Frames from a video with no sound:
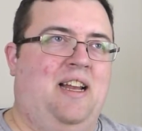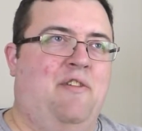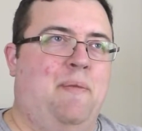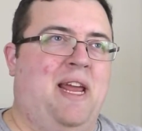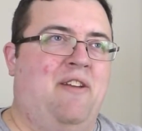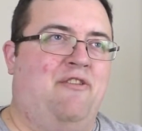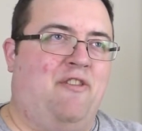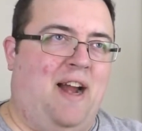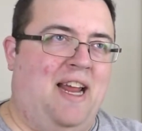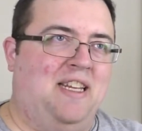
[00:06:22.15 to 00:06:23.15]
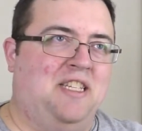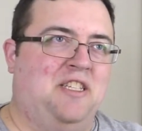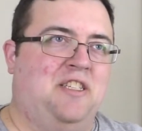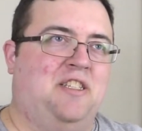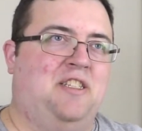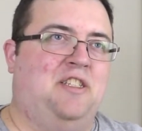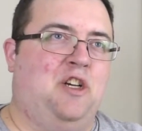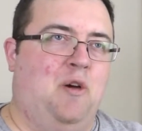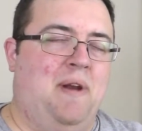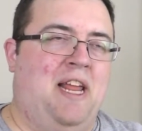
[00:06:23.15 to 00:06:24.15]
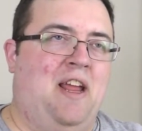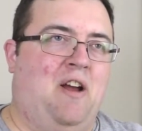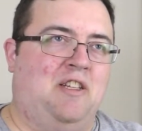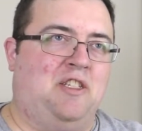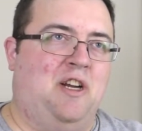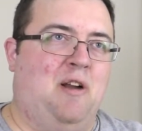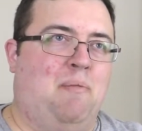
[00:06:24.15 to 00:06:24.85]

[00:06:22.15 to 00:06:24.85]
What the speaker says: Never be in France, time, Germany, Austria,